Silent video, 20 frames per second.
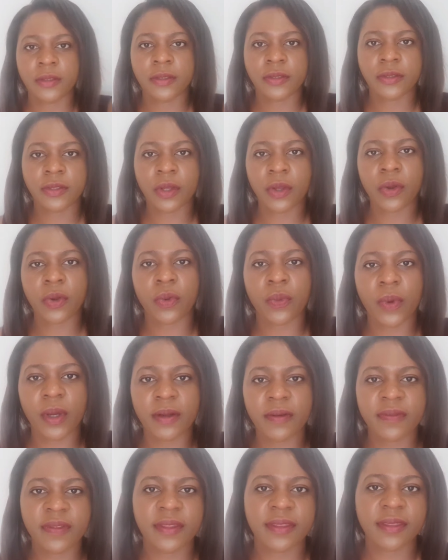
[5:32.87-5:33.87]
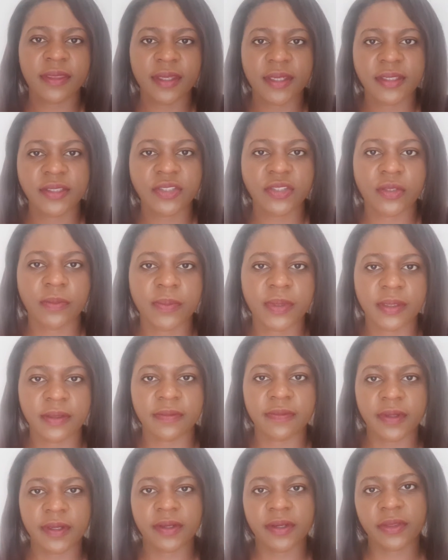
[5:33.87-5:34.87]
So one of the things to be
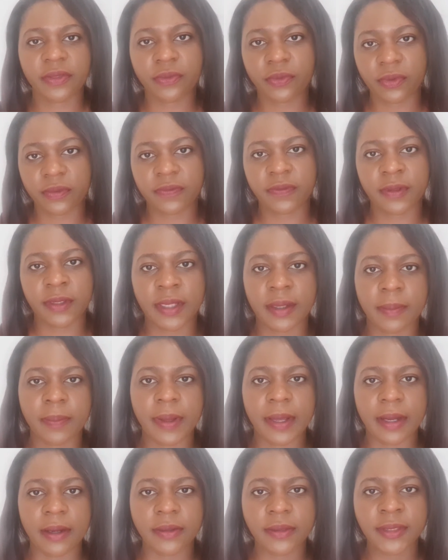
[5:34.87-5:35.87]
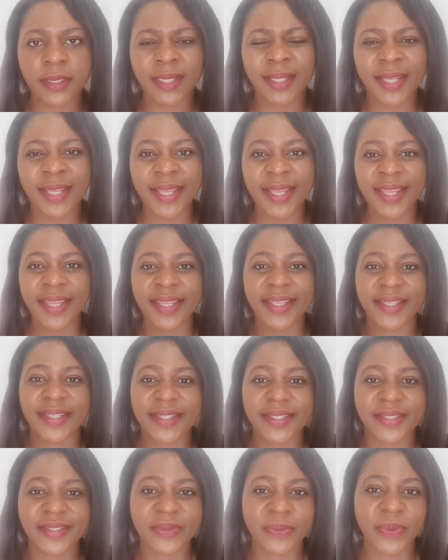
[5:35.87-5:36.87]
very thoughtful about
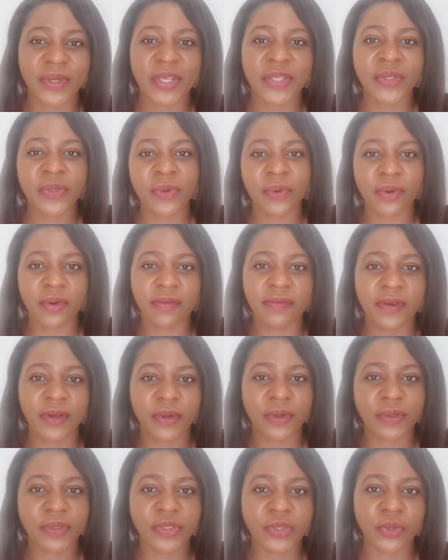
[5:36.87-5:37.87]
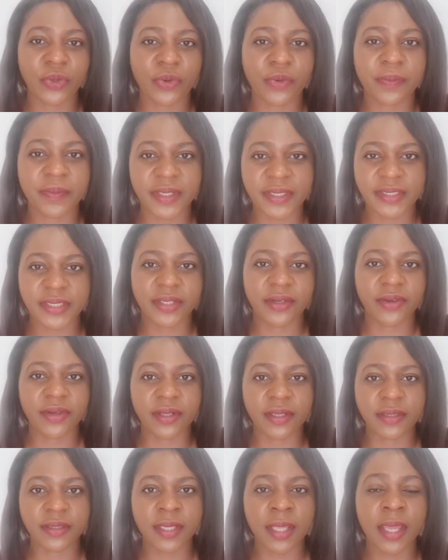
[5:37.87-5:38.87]
is where you offload your
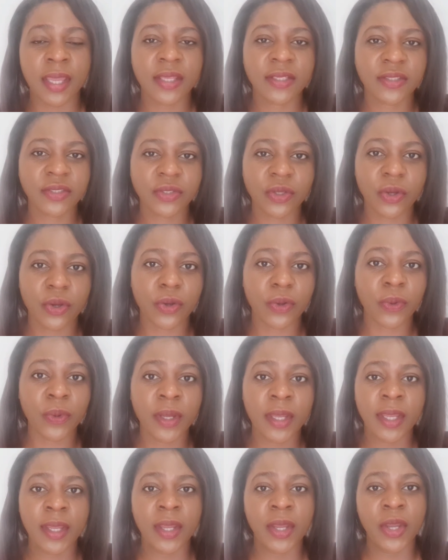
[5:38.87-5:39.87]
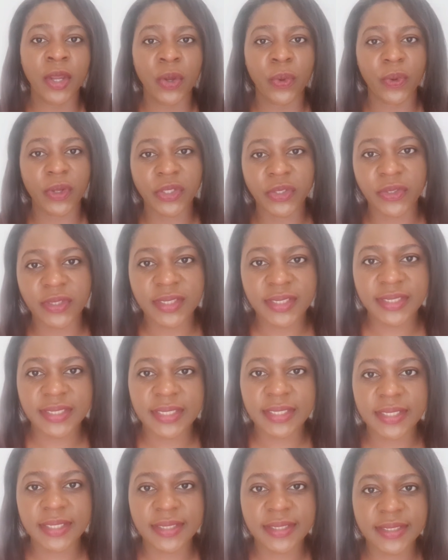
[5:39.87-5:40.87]
materials. So when your
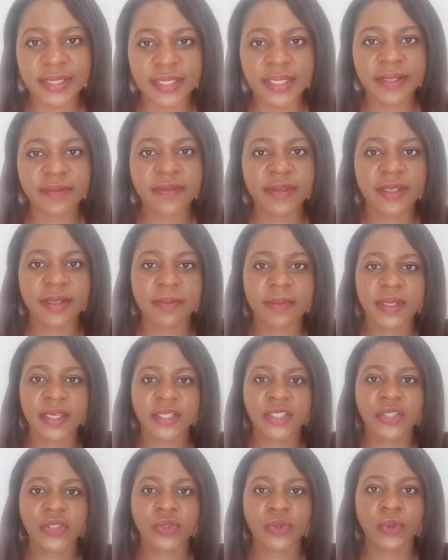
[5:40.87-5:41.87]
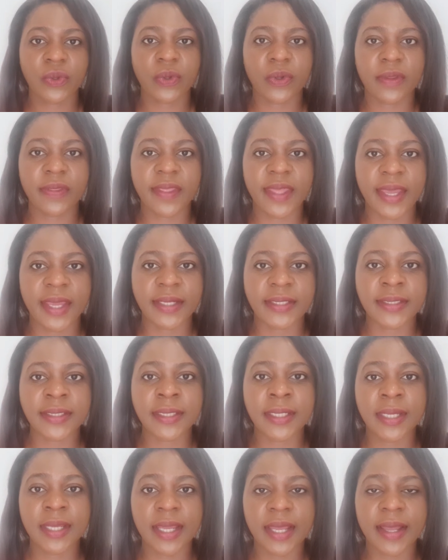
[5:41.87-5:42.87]
steel is delivered, make sure that
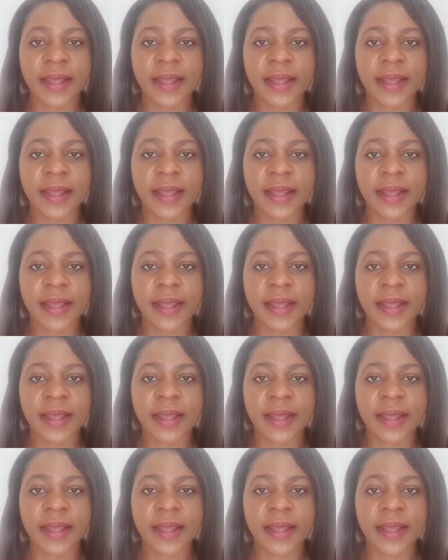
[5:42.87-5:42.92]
